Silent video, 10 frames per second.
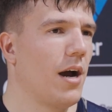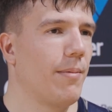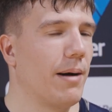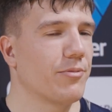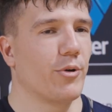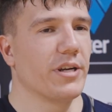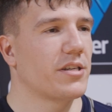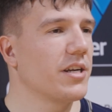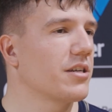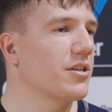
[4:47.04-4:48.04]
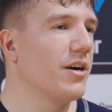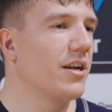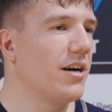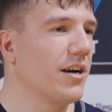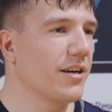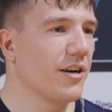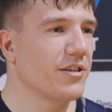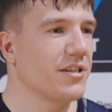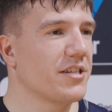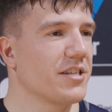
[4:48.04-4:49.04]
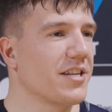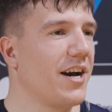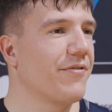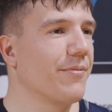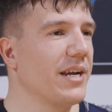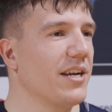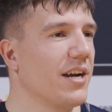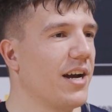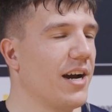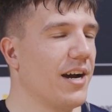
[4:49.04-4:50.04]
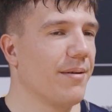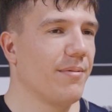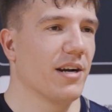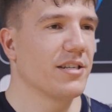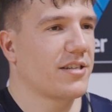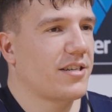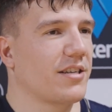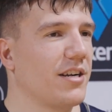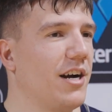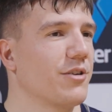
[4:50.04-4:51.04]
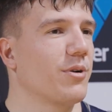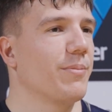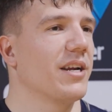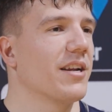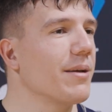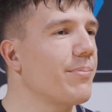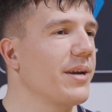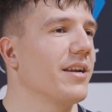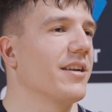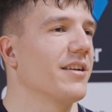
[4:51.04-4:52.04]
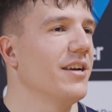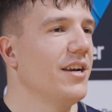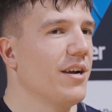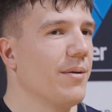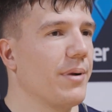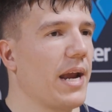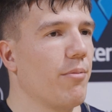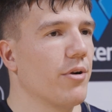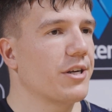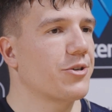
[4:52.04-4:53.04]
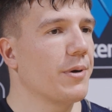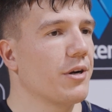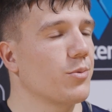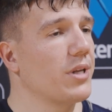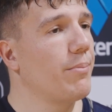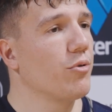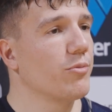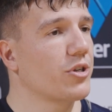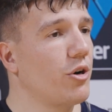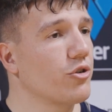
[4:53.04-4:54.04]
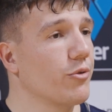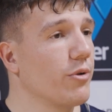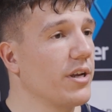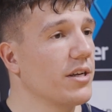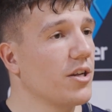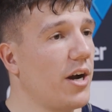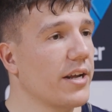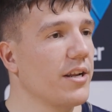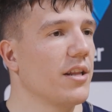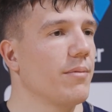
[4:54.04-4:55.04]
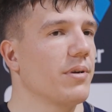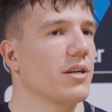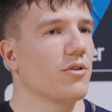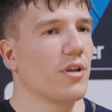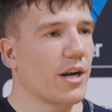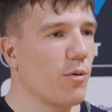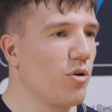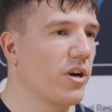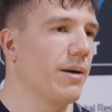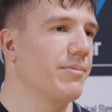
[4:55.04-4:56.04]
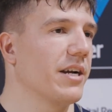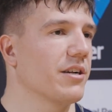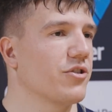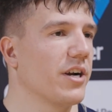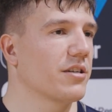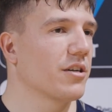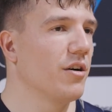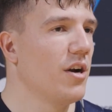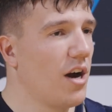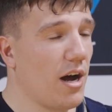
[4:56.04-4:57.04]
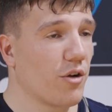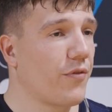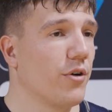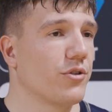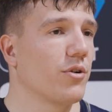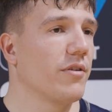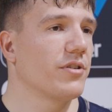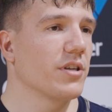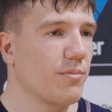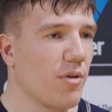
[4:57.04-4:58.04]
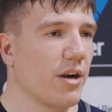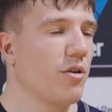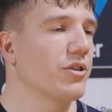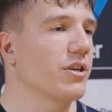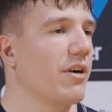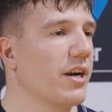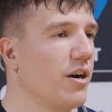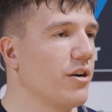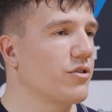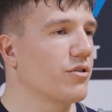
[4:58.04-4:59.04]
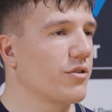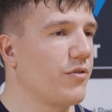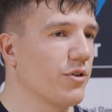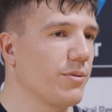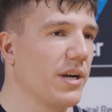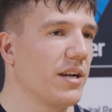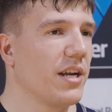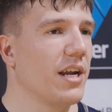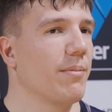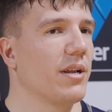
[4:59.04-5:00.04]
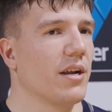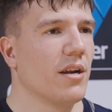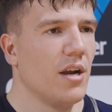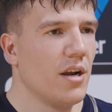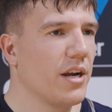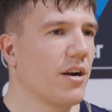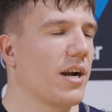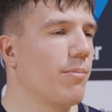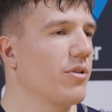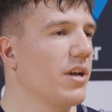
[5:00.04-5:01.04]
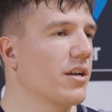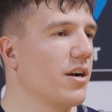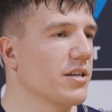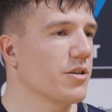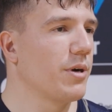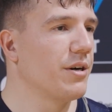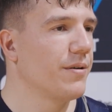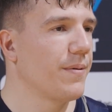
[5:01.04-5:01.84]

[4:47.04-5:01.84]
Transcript: I'm 26, so it's just the start for me. I just want to be an Olympian and be able to experience what that Boomers culture really is like at the Olympics or like a World Cup down the track. So I look forward to it. Obviously, Brian Gorge's a great coach. Look forward to be under him, and then a couple of the other guys as well.